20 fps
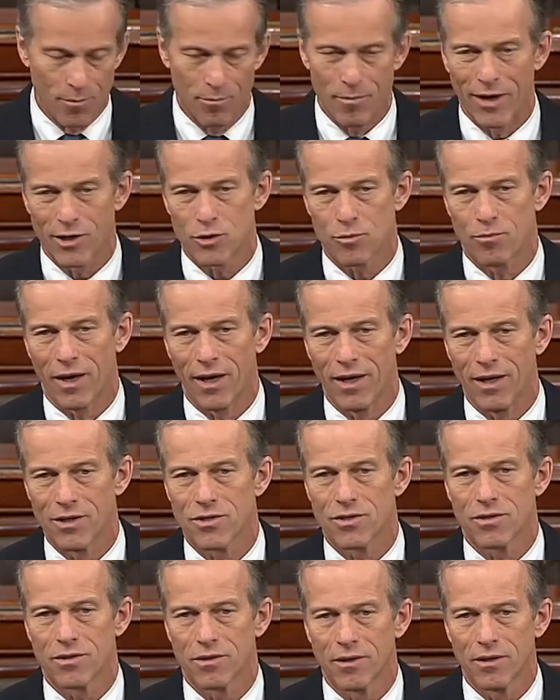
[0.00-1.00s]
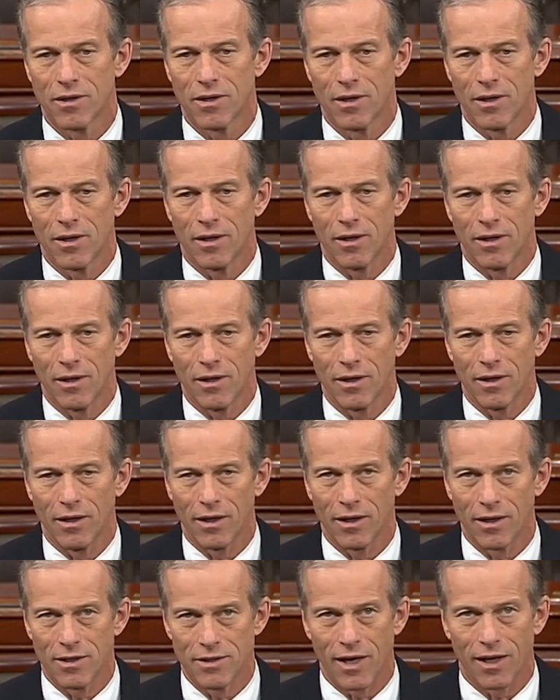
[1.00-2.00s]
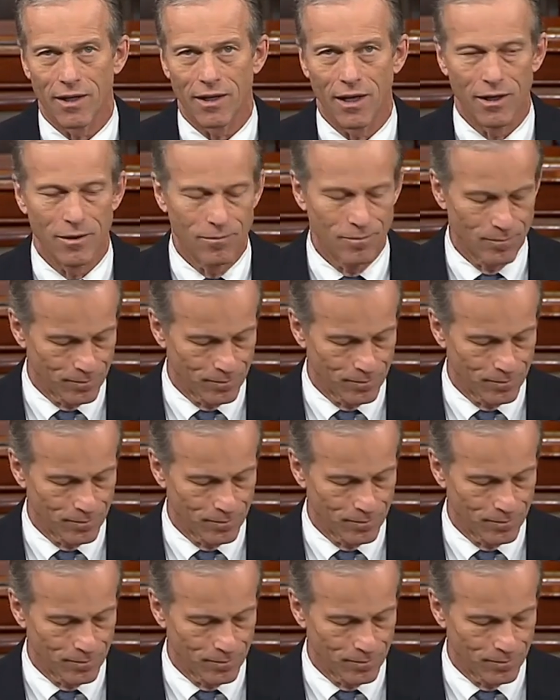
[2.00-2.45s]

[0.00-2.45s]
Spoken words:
best pace in a decade.